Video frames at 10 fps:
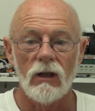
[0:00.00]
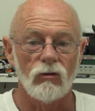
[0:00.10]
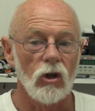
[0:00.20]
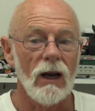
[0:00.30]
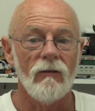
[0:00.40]

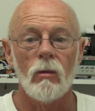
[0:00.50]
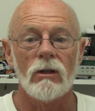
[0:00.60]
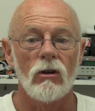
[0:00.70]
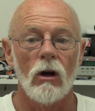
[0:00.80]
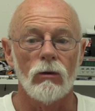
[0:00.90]
try
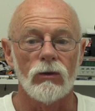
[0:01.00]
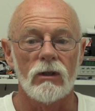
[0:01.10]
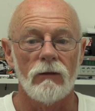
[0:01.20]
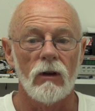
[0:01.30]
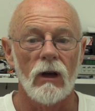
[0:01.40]
everyone's goggles.
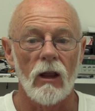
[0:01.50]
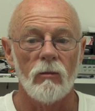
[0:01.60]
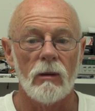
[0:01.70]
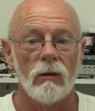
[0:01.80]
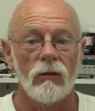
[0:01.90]
If you've got other
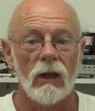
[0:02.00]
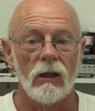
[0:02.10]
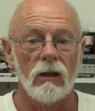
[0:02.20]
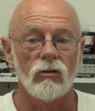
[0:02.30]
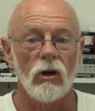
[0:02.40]
people that
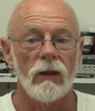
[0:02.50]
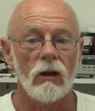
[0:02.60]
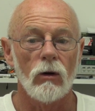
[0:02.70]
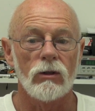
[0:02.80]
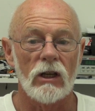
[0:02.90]
you can try their
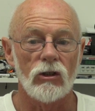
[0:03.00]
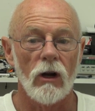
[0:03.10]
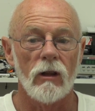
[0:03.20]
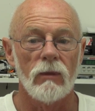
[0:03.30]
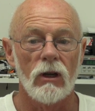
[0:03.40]
goggles at,
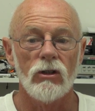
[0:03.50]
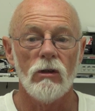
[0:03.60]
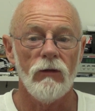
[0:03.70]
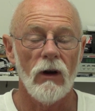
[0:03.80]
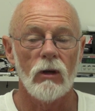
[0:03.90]
try them, because
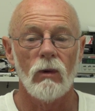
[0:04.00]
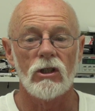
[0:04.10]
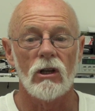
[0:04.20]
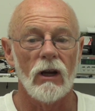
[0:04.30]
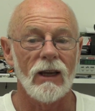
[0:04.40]
you'll find the
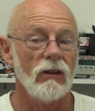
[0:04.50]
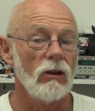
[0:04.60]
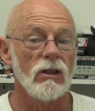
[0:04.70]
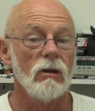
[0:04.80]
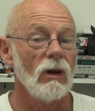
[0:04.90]
ones you like, and
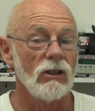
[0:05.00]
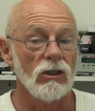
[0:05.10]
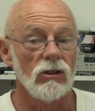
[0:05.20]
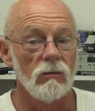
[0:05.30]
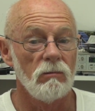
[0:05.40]
those are the ones
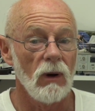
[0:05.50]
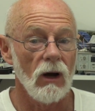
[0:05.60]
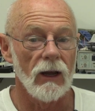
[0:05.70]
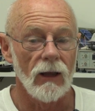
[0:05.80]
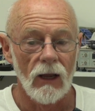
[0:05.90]
you should
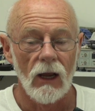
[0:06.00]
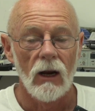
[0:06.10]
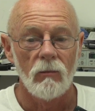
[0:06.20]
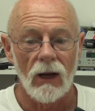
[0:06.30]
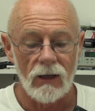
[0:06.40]
buy.
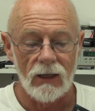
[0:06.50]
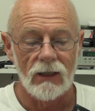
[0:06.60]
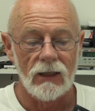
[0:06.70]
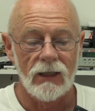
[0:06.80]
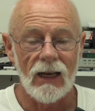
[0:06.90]
But
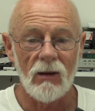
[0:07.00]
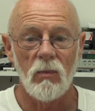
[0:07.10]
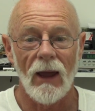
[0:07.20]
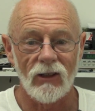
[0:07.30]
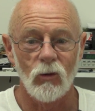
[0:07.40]
getting
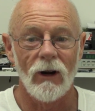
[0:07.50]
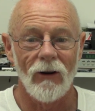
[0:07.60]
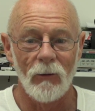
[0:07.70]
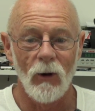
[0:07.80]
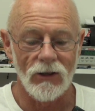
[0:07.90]
back to where
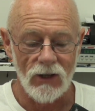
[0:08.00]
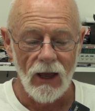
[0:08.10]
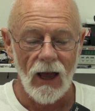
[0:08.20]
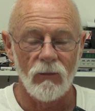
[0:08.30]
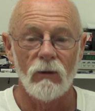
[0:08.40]
I was,
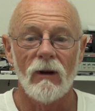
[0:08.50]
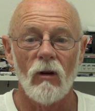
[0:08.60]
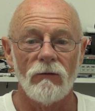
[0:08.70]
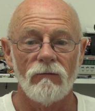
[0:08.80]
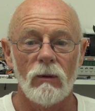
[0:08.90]
we've
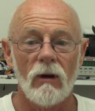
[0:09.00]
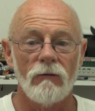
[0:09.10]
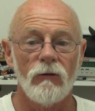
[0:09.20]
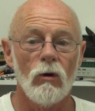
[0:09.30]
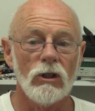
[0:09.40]
got
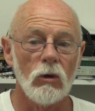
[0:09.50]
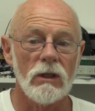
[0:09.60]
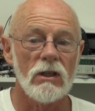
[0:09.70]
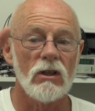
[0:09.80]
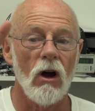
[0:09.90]
4
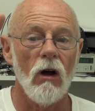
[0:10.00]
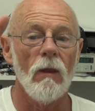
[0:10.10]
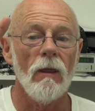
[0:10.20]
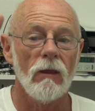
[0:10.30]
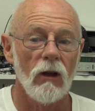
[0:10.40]
choices
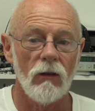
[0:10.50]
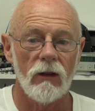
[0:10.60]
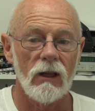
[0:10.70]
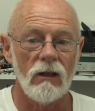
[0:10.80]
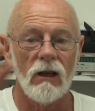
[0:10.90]
on
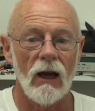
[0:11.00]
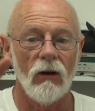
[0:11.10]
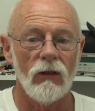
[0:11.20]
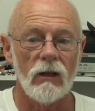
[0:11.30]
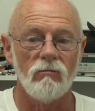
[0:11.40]

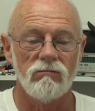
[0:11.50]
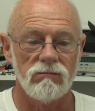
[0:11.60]
the